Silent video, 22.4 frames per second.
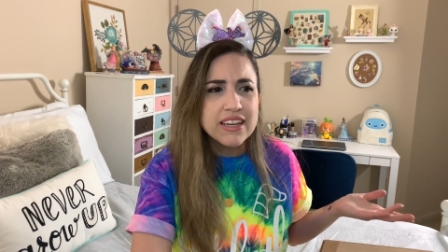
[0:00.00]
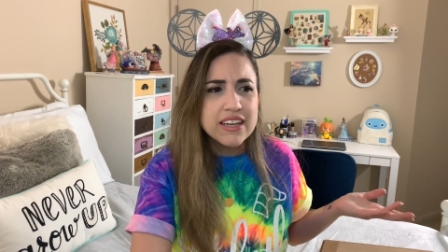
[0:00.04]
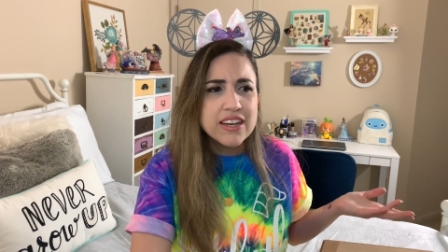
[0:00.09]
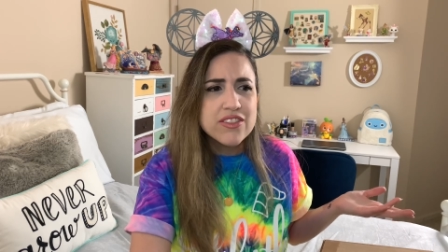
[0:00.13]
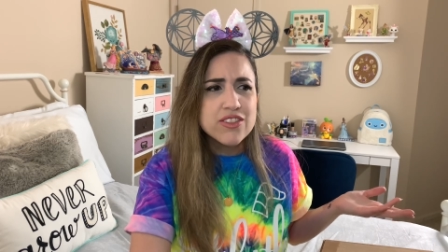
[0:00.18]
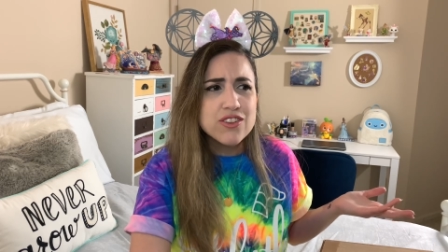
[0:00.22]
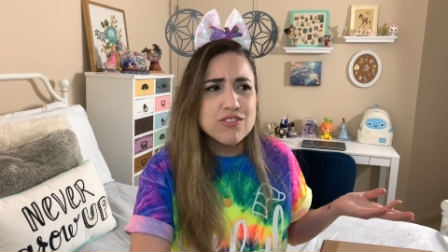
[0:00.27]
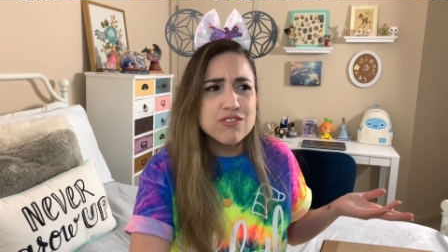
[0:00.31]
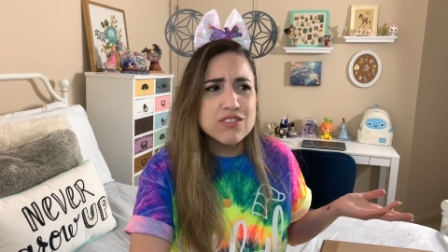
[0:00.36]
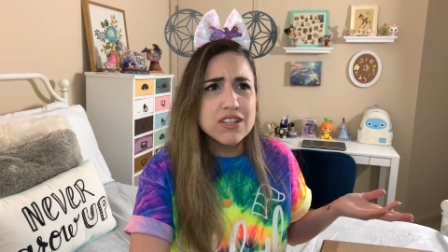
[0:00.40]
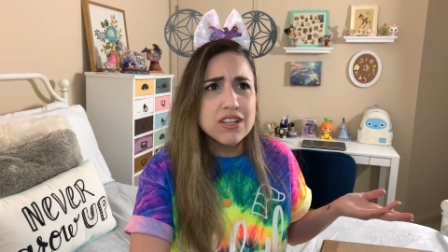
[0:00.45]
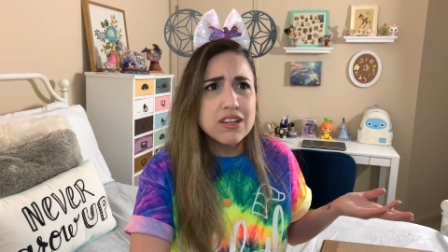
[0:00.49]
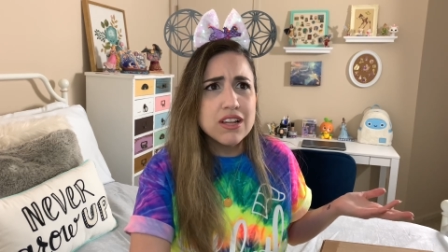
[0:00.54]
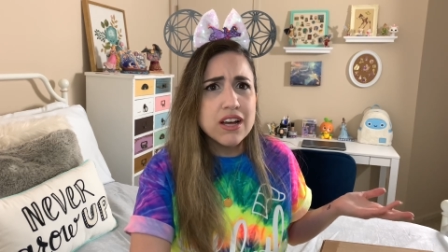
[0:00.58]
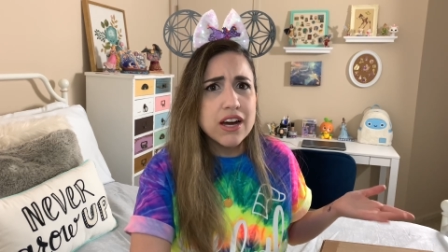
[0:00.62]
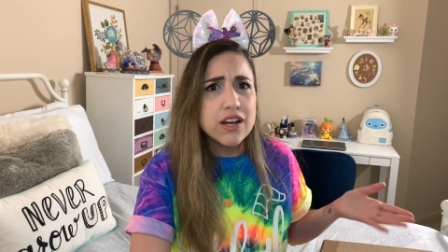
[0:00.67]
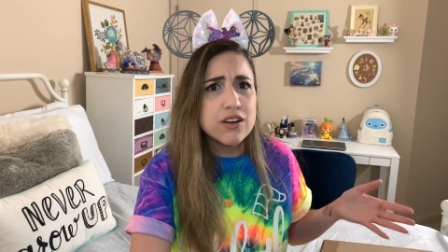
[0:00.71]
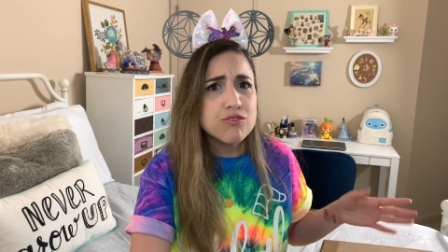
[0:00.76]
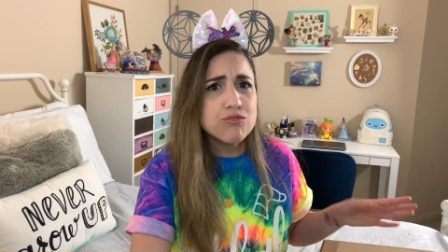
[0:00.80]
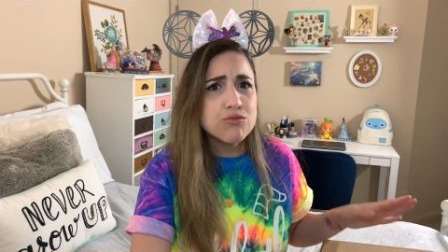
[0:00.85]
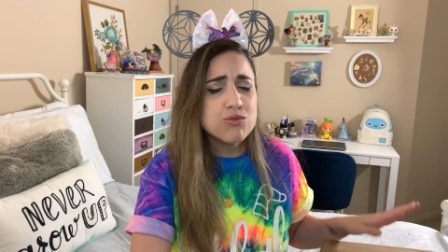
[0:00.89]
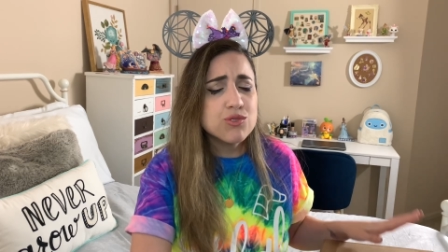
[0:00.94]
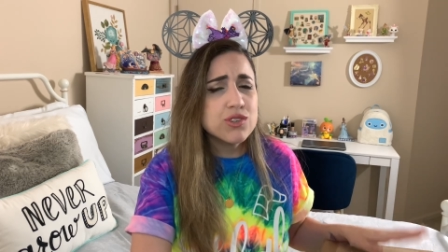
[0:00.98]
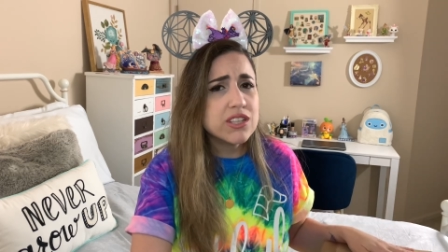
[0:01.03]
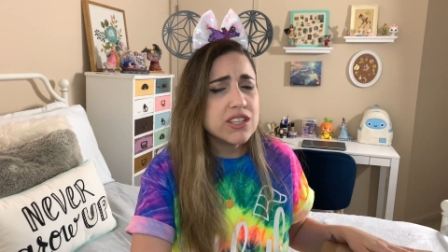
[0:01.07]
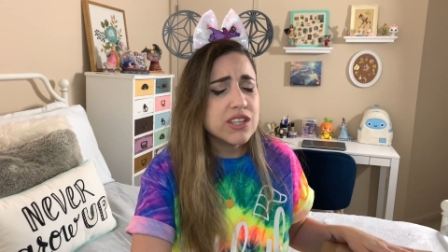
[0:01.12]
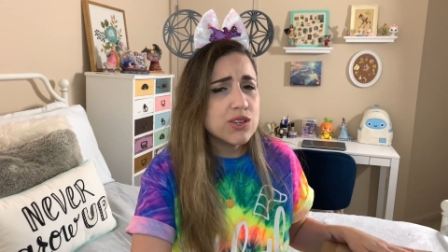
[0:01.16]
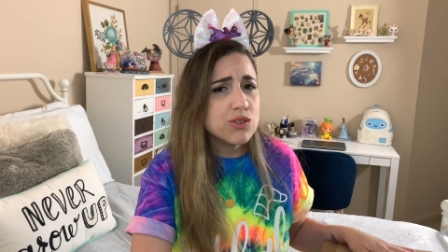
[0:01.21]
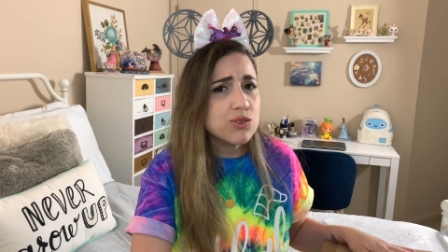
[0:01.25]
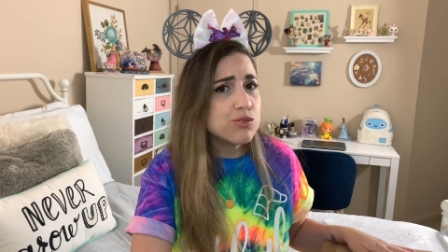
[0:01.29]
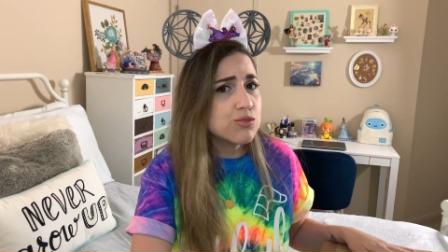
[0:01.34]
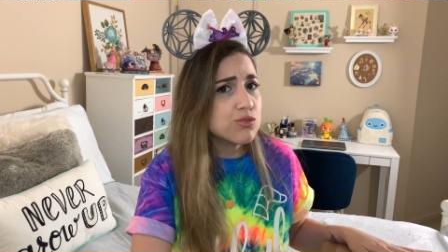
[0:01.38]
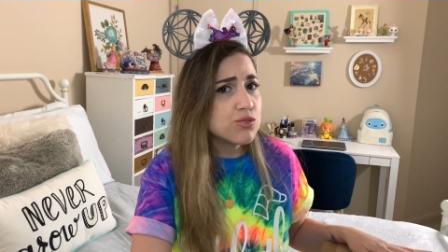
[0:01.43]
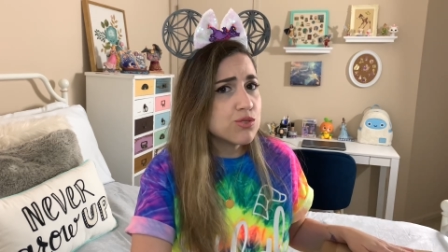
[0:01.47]
There's a lot of really
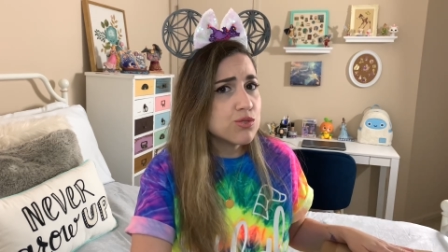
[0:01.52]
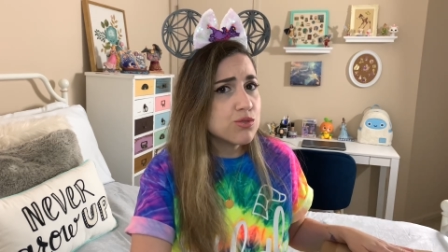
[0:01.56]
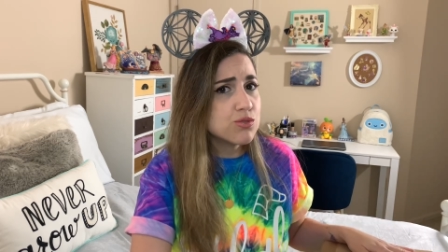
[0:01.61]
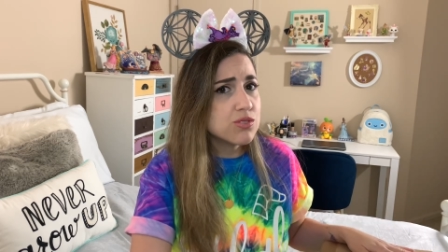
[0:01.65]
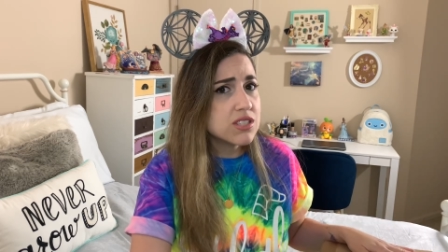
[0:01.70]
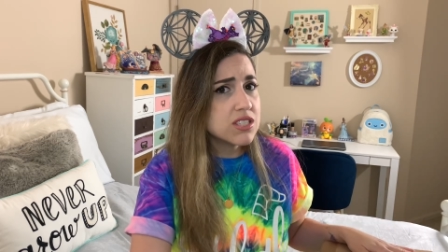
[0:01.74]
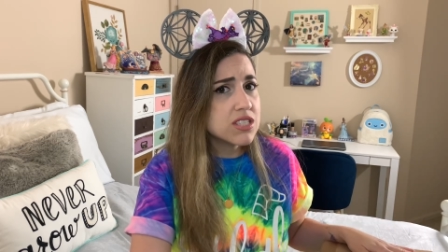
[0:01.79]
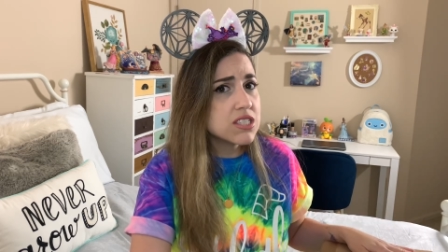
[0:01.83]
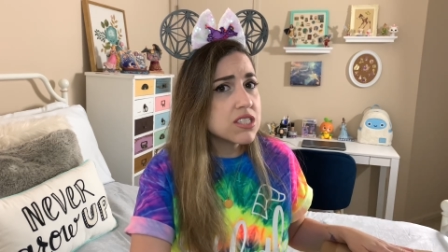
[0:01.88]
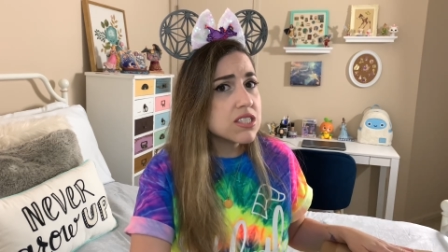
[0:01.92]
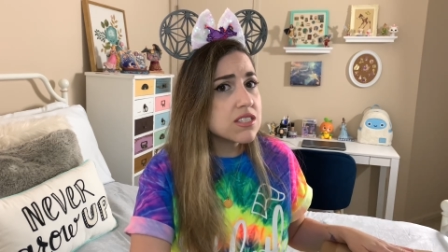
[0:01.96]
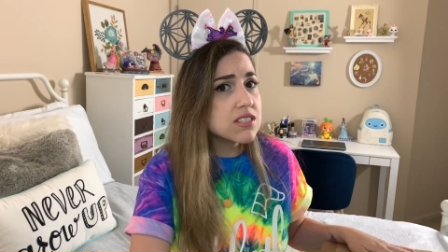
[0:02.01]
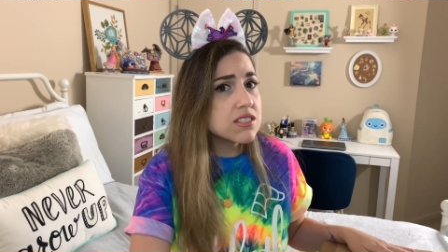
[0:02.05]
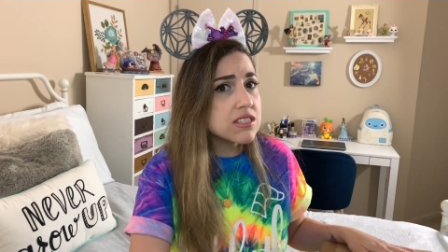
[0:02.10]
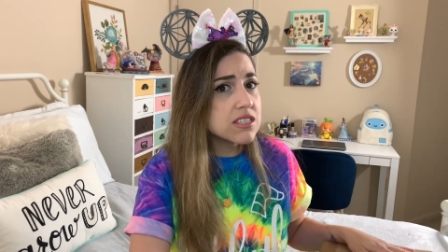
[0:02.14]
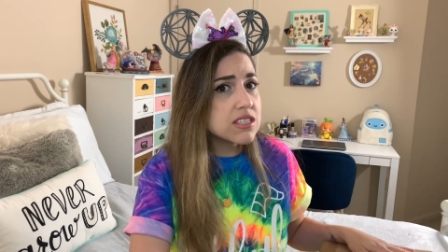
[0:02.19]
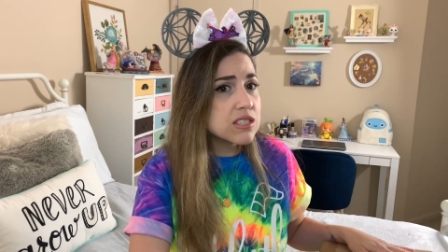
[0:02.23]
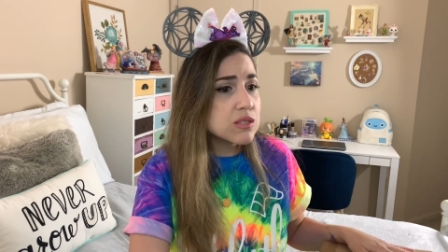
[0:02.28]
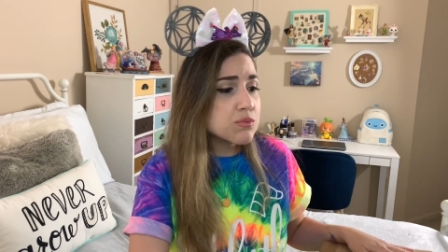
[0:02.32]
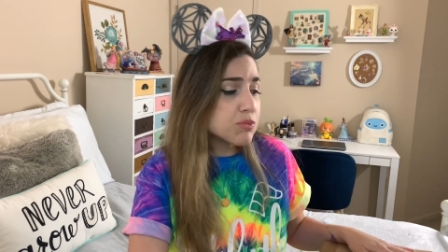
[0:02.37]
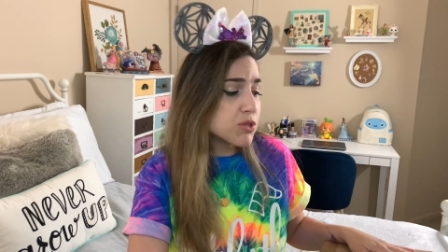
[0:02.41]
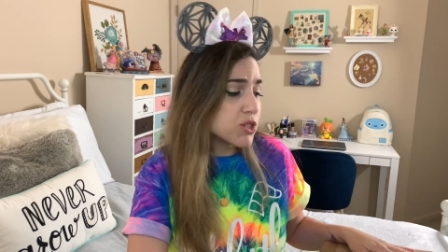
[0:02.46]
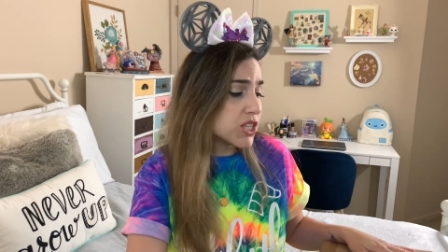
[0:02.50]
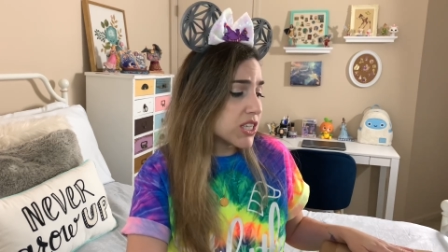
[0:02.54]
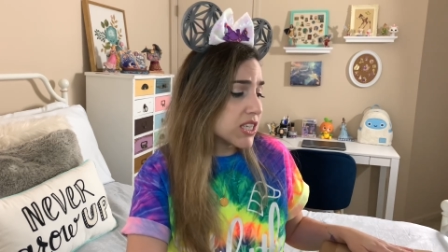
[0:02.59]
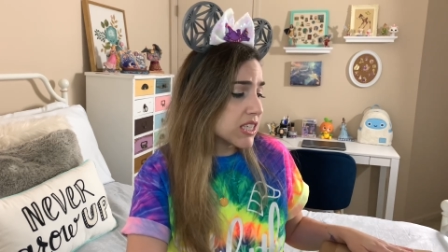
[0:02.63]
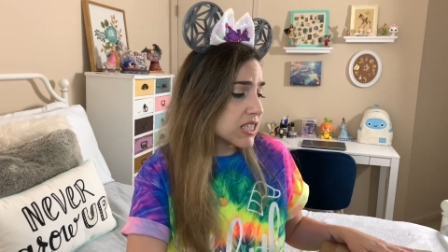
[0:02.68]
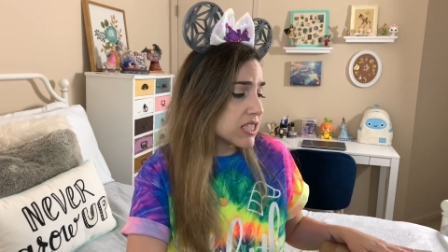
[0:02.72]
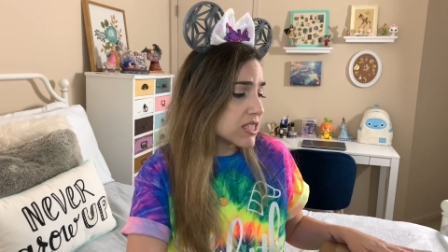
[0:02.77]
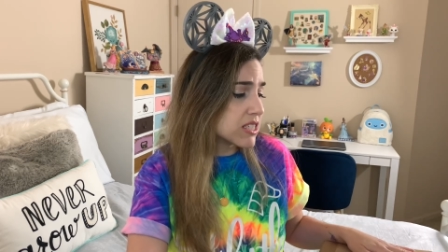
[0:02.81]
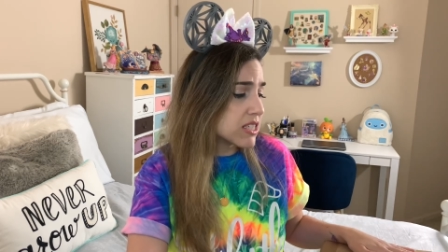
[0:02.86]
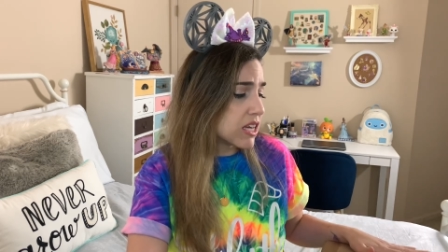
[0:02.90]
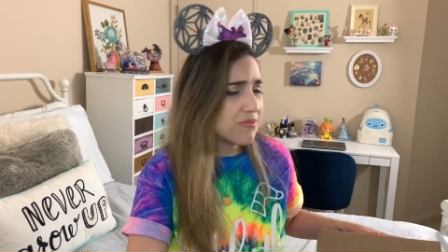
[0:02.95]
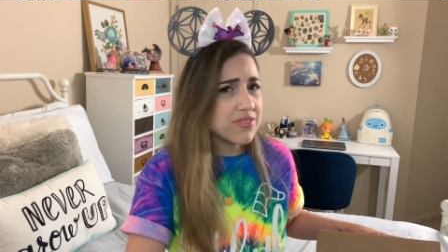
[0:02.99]
cool stores in Disney Springs.